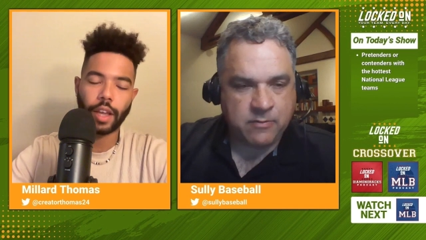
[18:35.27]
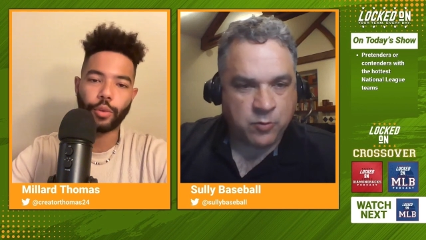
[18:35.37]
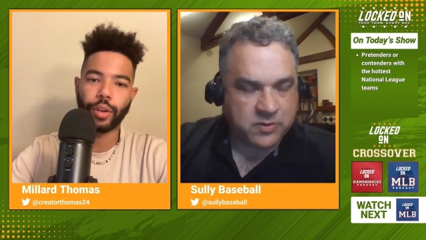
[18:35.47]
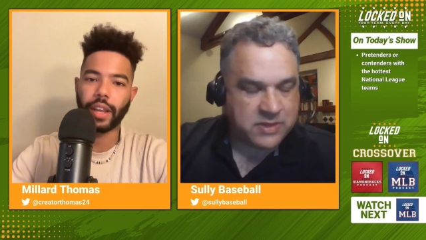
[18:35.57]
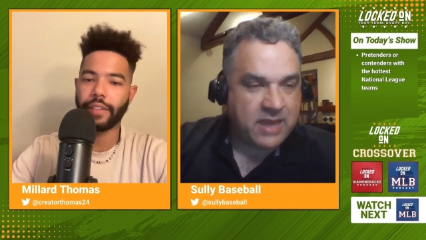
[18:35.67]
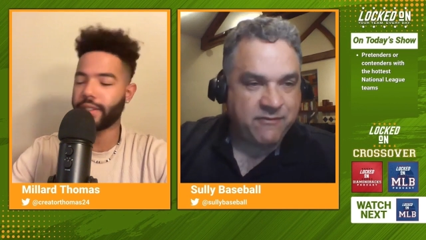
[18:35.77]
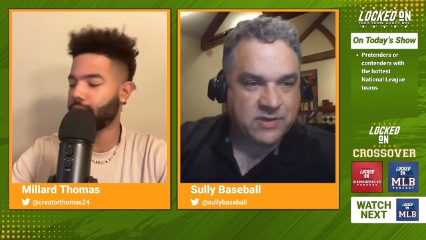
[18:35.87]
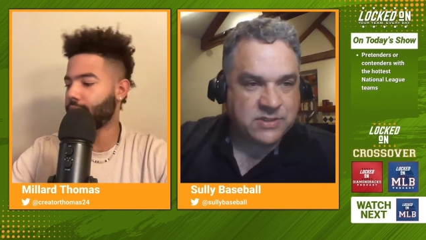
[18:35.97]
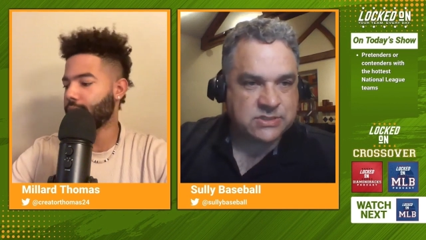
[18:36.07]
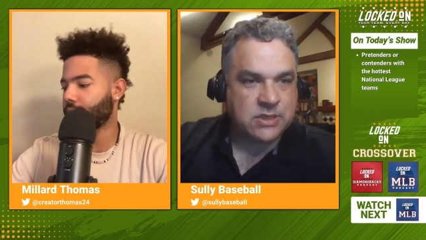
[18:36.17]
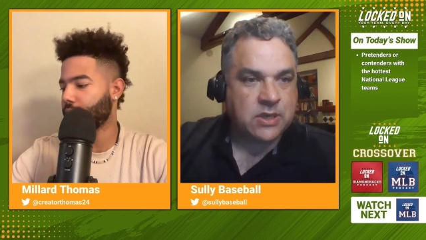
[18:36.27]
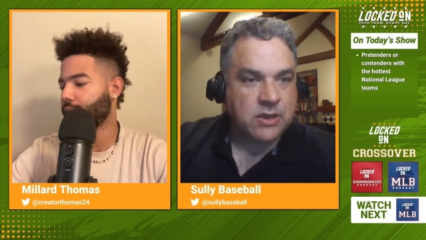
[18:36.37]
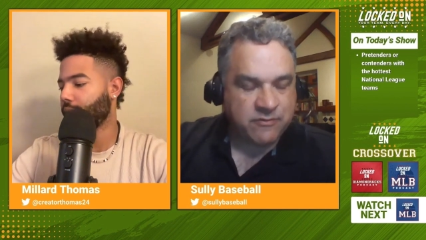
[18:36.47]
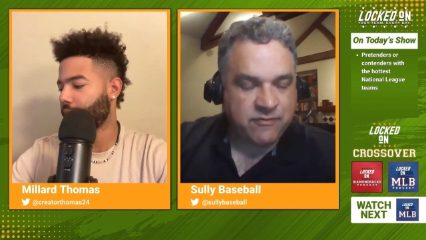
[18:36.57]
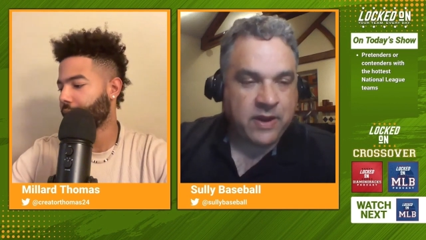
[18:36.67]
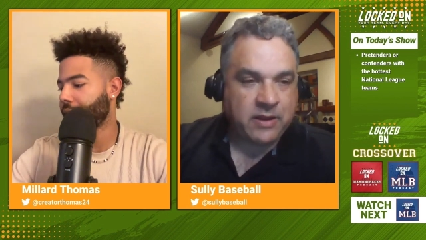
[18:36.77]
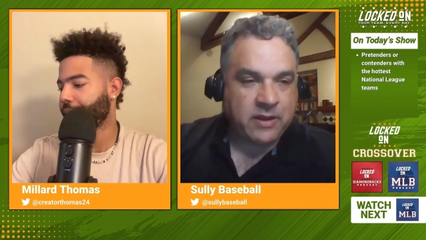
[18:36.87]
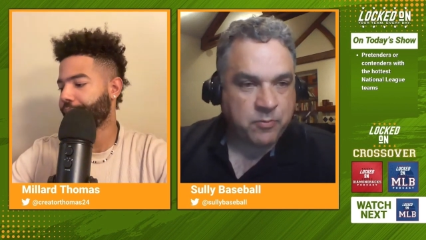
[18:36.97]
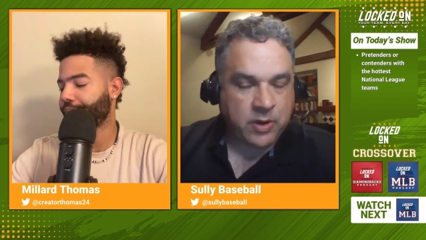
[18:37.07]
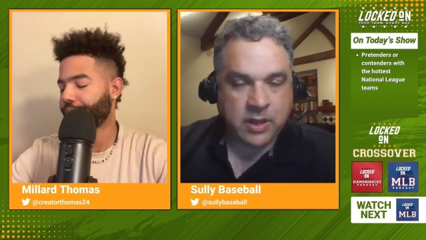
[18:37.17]
Speaker 1: Henry with Davis, Davis yeah.
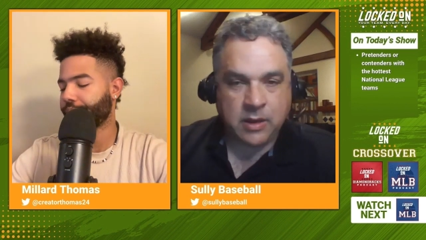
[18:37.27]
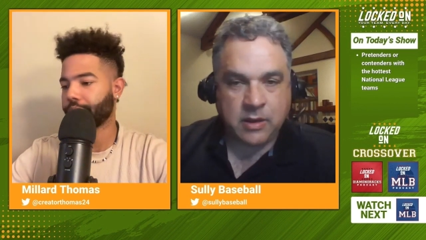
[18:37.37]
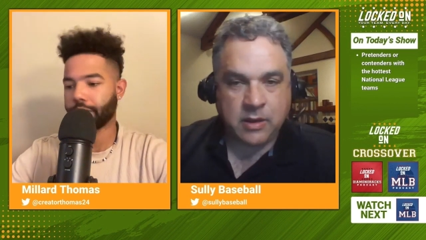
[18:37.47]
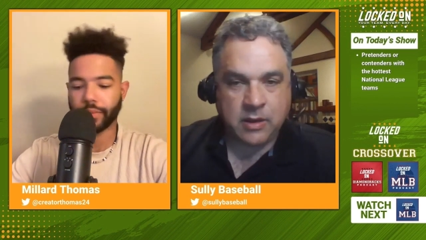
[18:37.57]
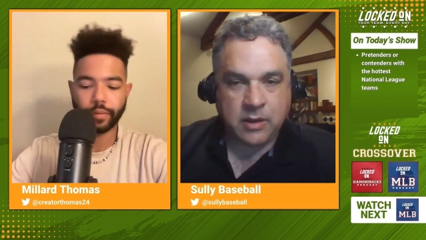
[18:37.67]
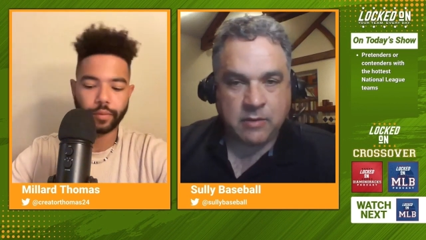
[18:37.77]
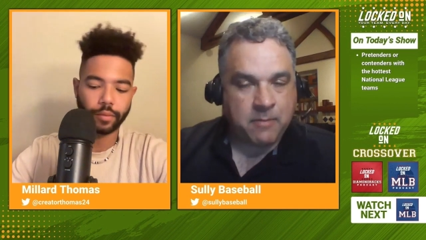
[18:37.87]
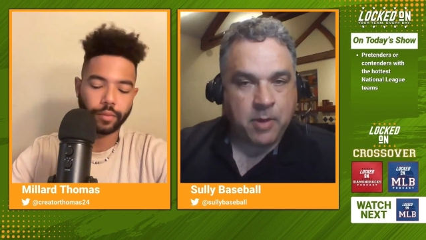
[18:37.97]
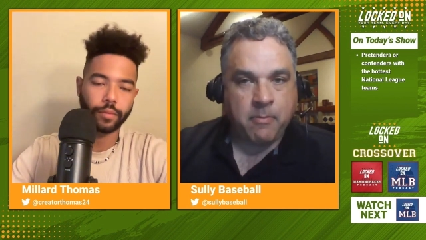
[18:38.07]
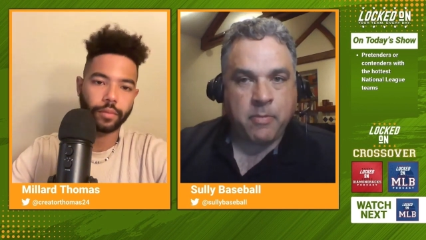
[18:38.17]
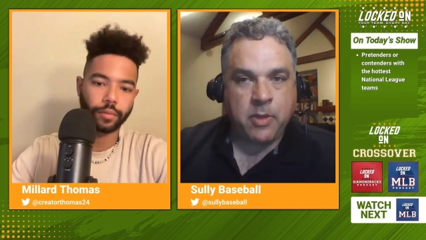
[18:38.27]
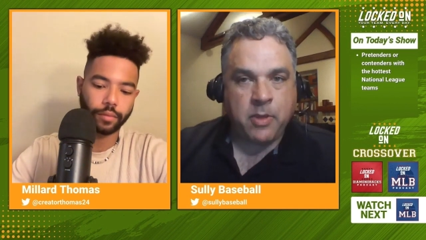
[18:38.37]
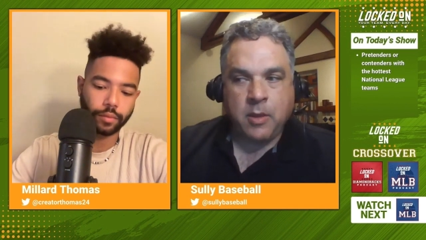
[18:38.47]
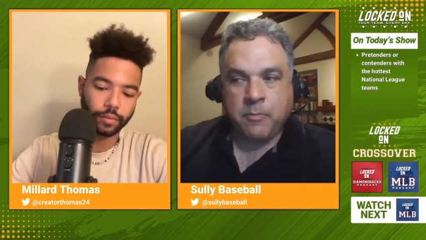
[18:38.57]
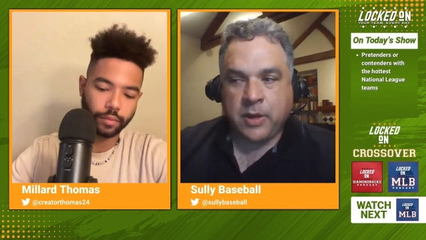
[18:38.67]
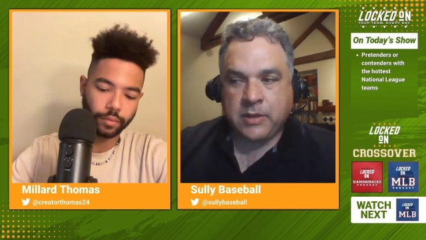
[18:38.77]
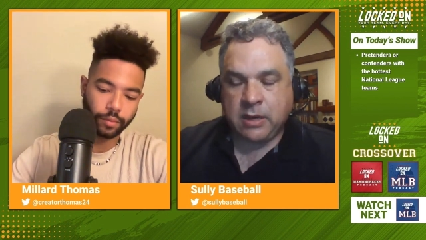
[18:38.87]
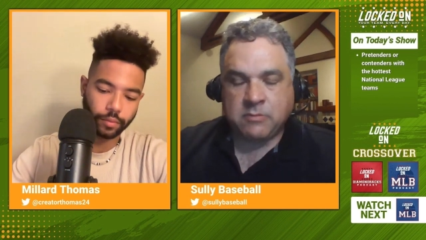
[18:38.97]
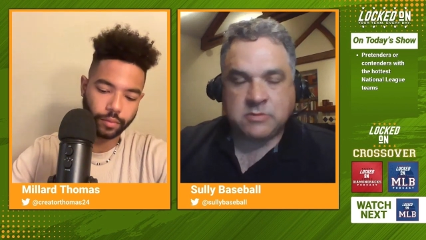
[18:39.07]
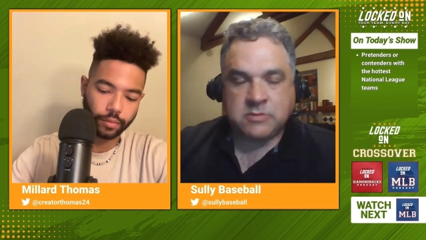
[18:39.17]
finally bringing bringing him up. But
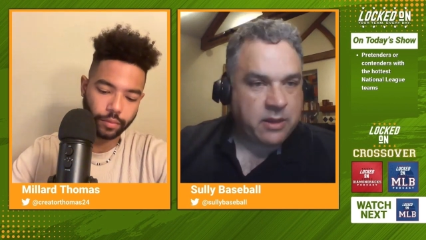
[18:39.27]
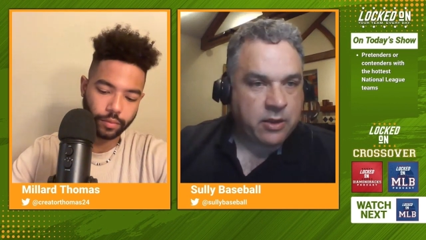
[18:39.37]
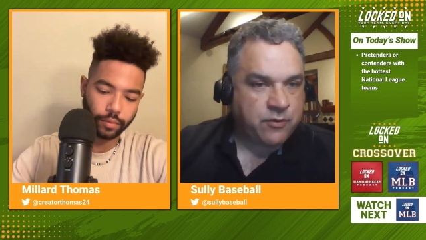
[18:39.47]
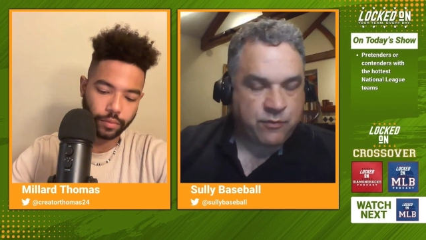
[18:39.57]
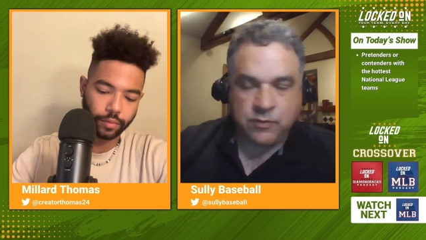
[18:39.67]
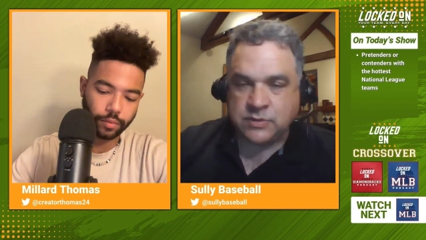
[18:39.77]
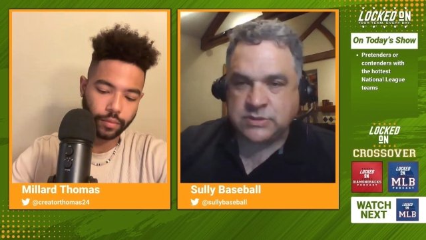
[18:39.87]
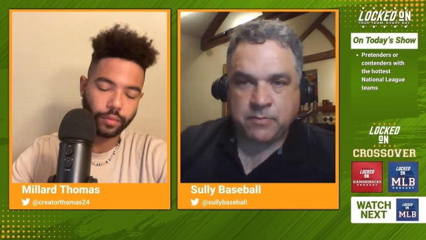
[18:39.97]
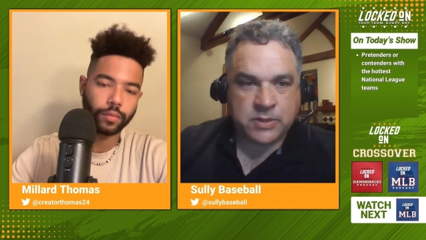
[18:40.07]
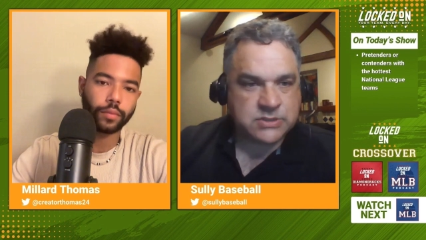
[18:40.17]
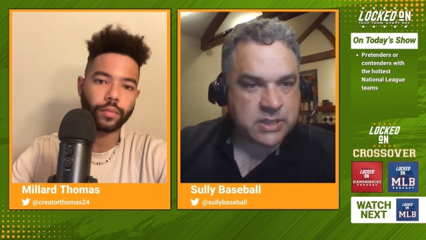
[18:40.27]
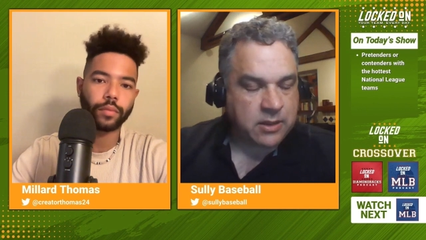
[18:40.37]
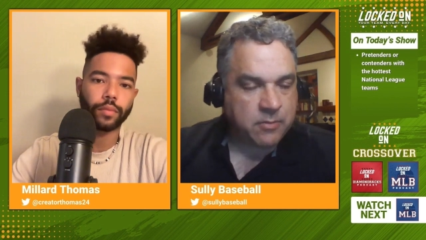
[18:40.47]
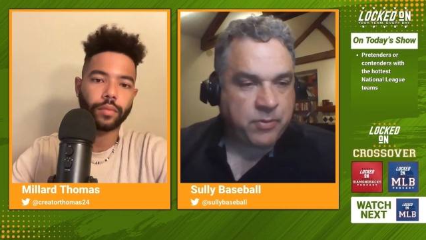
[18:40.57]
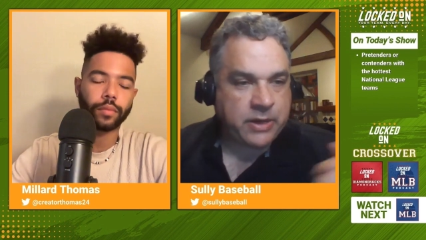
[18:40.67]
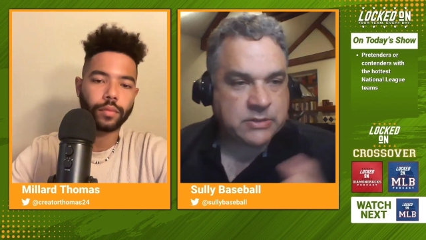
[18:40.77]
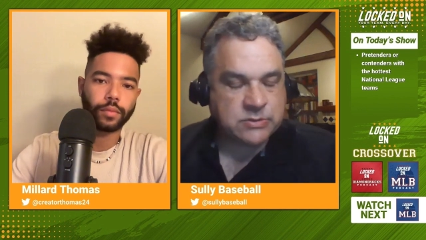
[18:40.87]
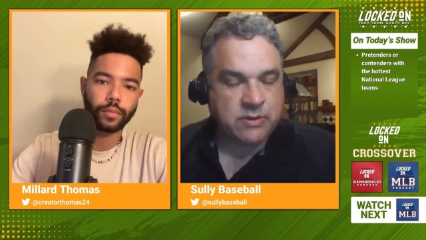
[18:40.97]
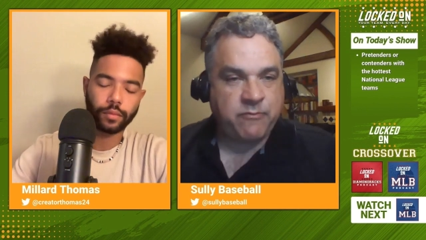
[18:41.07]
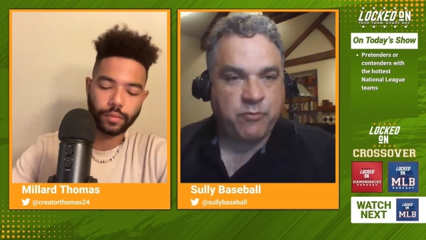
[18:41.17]
you know, De La Cruz and a bunch of the other
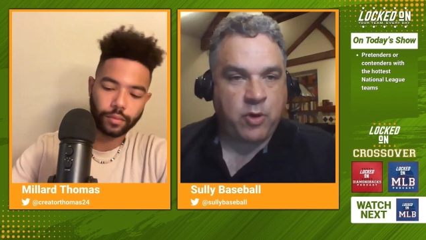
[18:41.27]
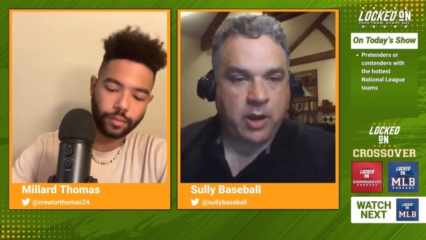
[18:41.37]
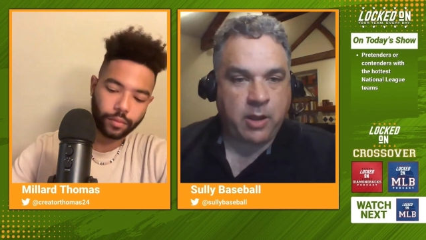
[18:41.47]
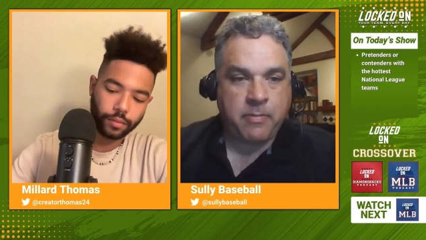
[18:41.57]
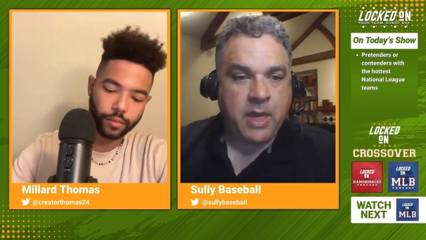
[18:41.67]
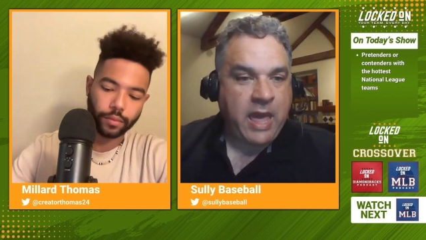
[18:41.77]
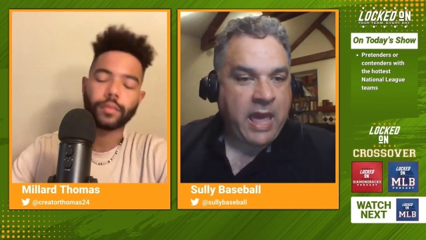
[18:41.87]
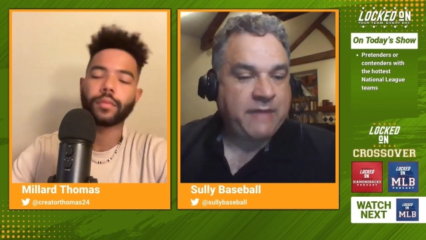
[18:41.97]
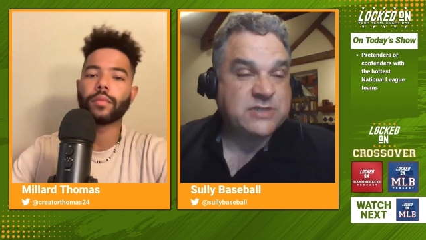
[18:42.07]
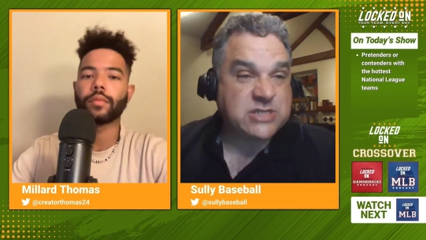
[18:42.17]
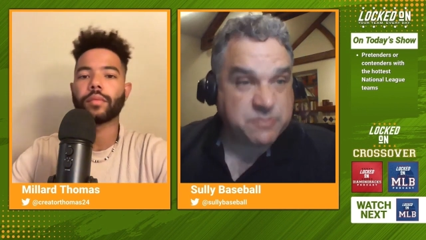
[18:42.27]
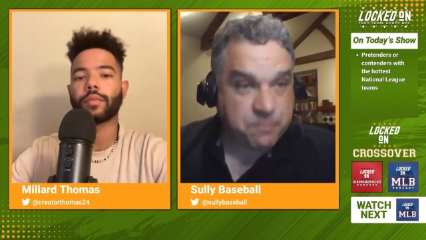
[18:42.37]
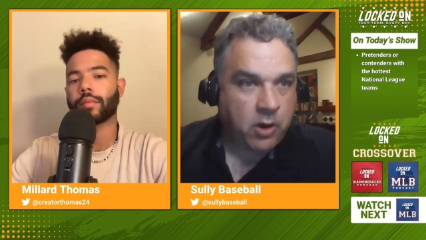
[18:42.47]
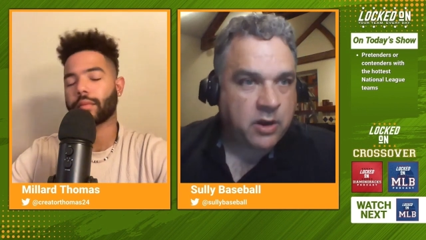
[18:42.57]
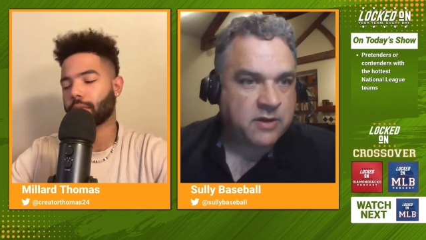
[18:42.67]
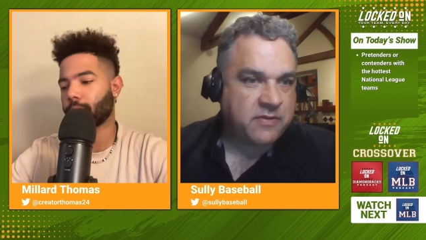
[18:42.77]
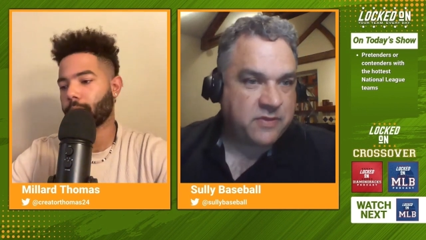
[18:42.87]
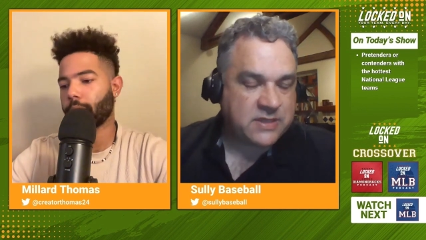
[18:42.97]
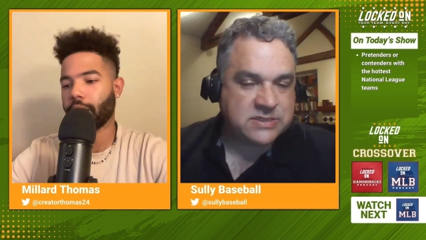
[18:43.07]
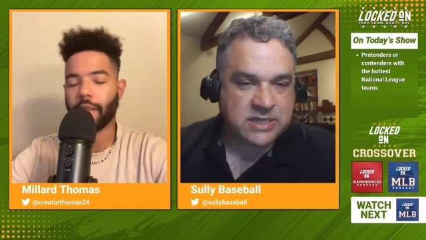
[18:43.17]
players who they brought up have
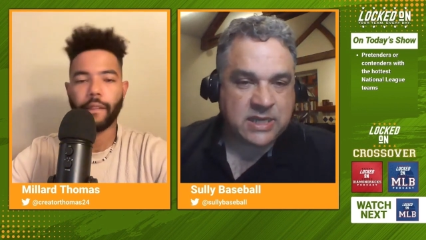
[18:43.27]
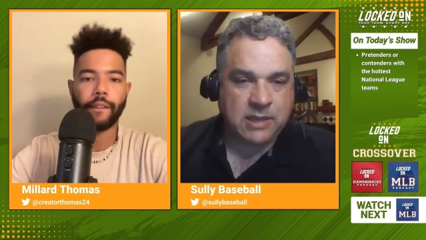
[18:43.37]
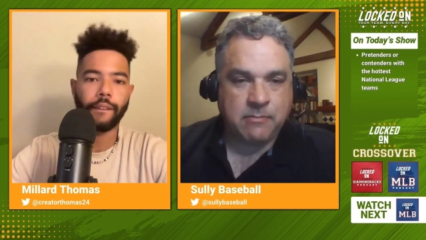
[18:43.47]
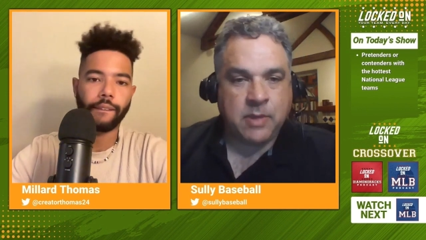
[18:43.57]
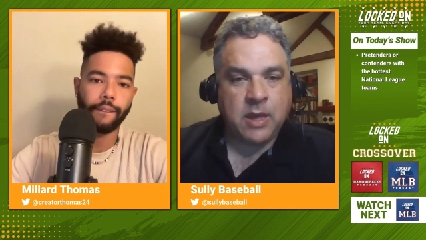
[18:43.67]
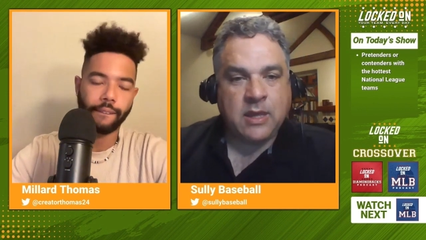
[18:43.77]
sparked this team.